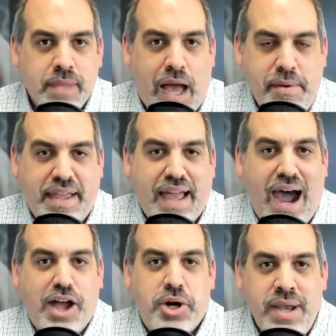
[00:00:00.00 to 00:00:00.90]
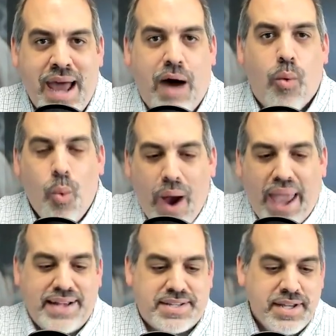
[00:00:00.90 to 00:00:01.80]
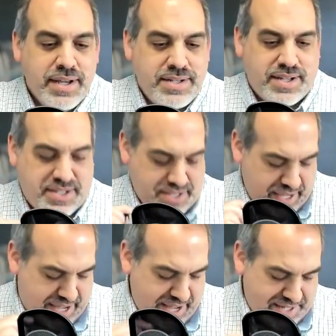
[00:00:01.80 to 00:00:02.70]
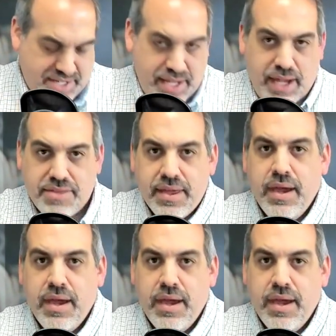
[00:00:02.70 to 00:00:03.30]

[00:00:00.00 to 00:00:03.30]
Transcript: I mean, the guy could not wait to sink his teeth